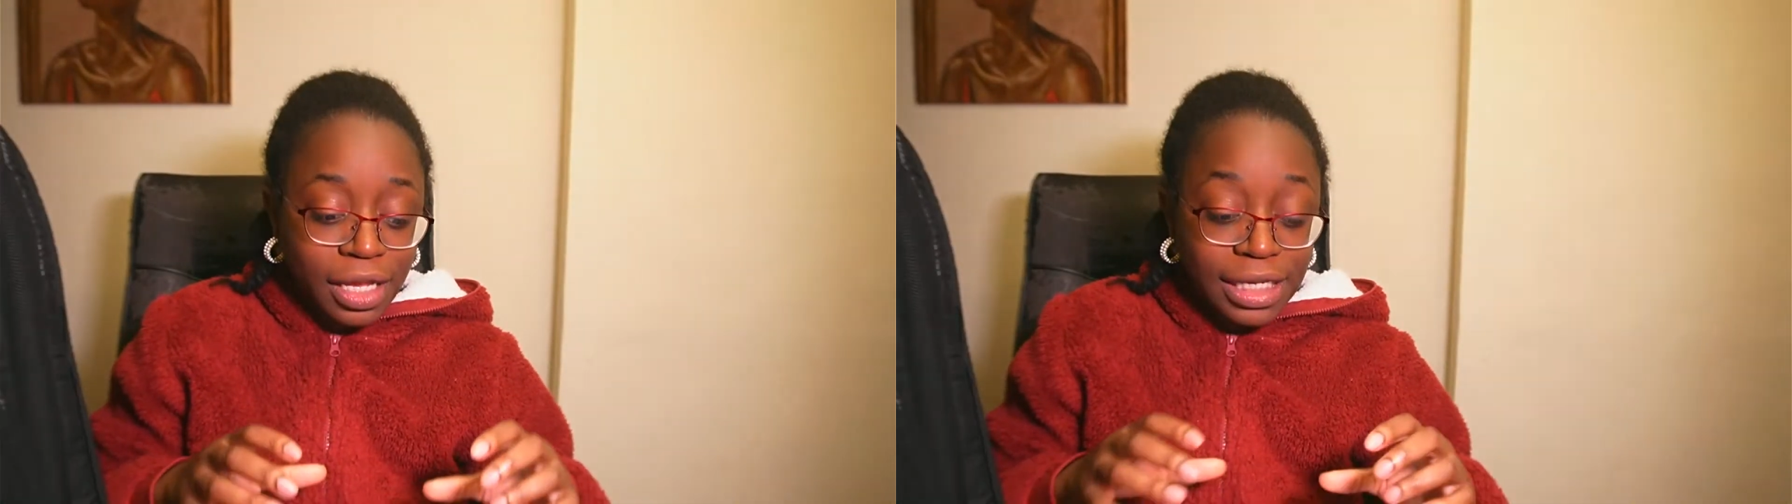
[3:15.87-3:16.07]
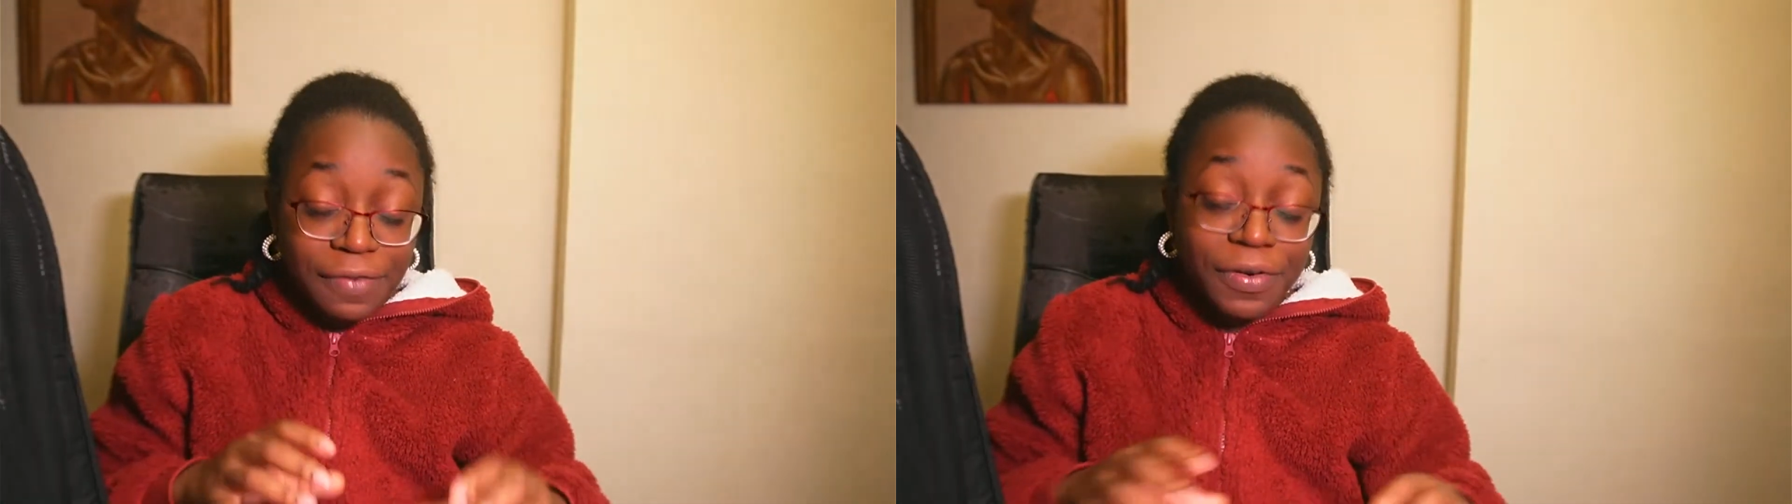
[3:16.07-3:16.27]

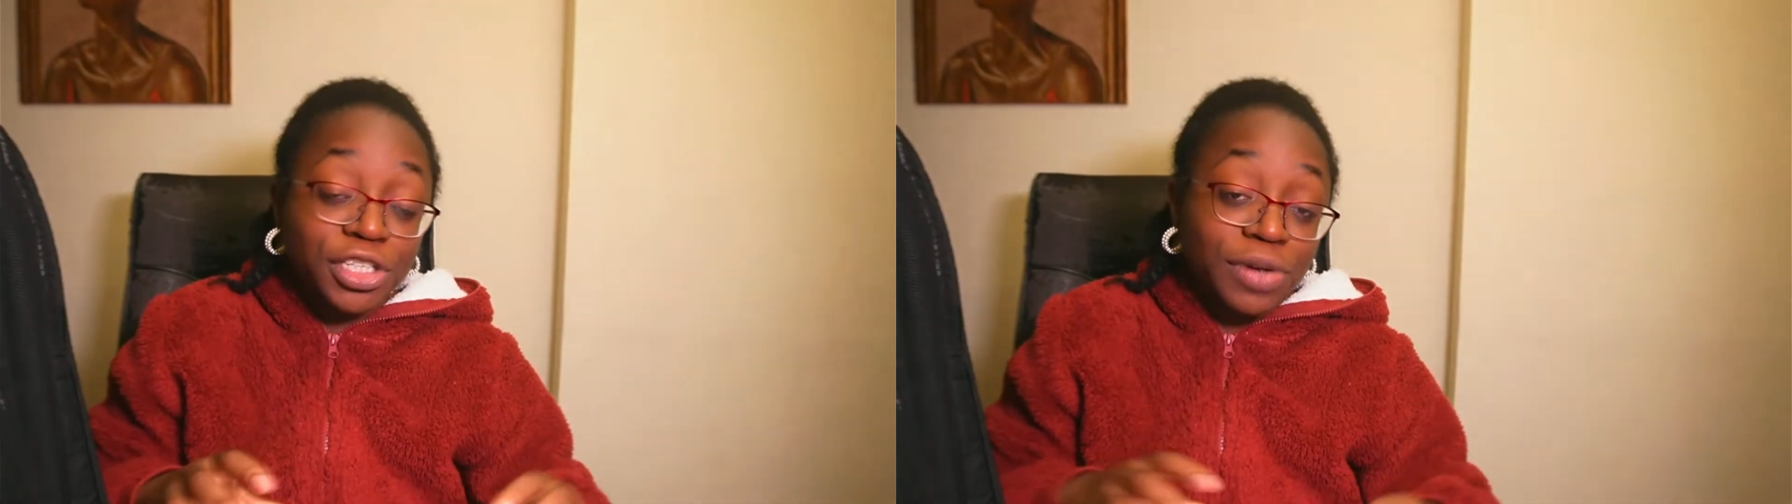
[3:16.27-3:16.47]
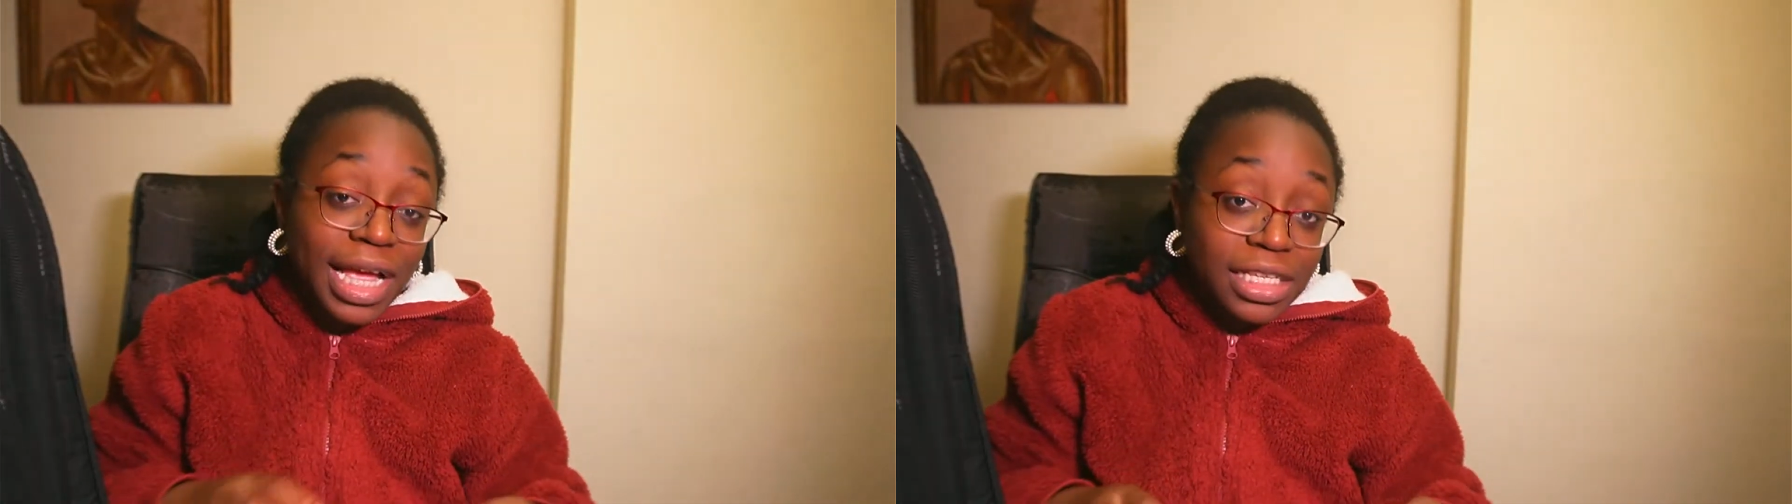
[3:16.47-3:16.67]
different
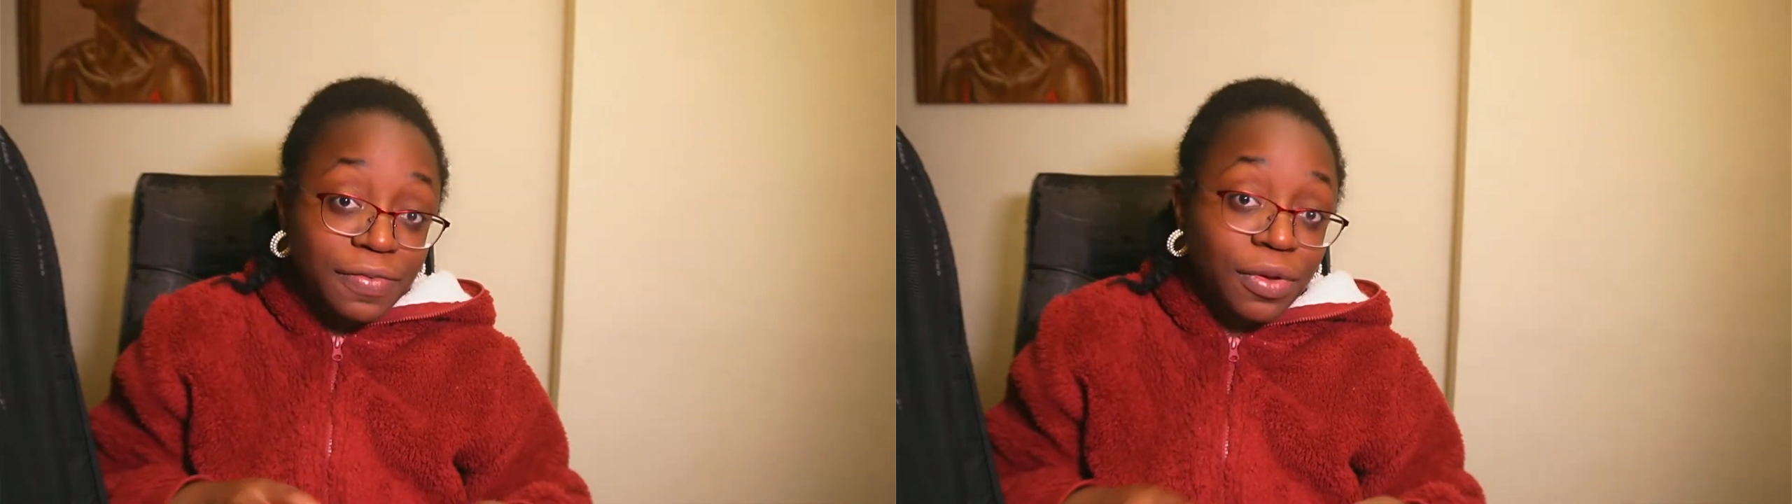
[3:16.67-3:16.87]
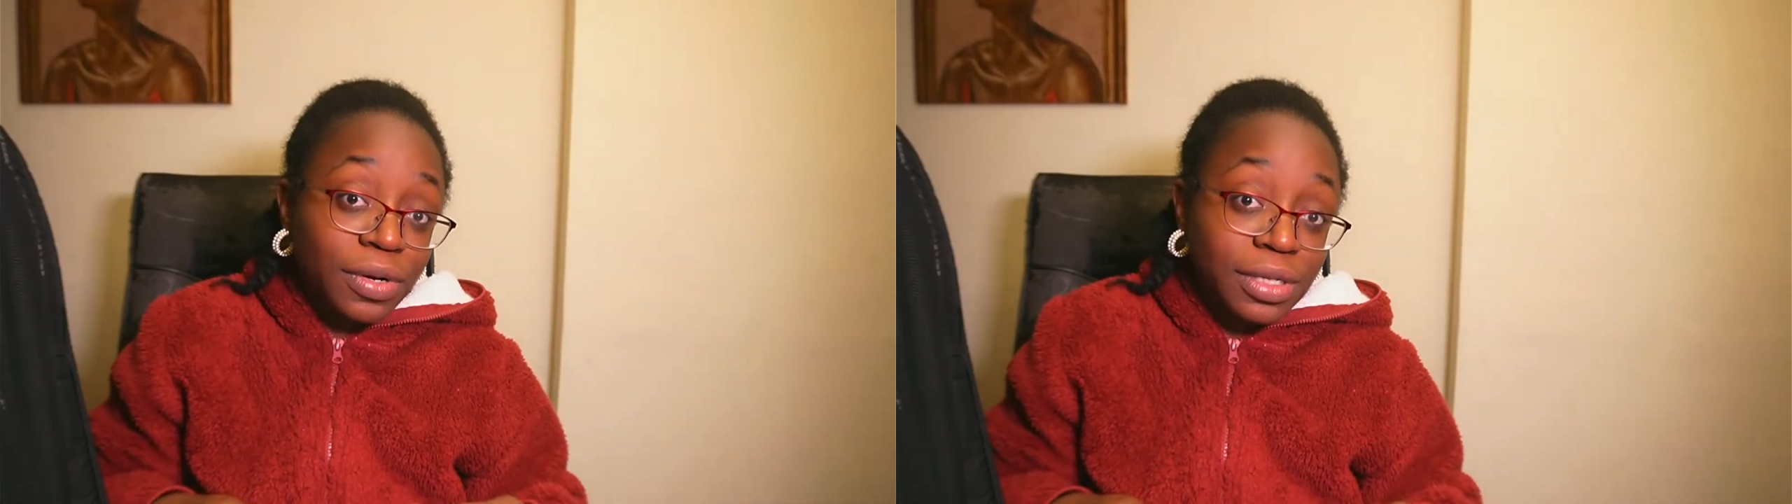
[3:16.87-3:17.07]
tracks for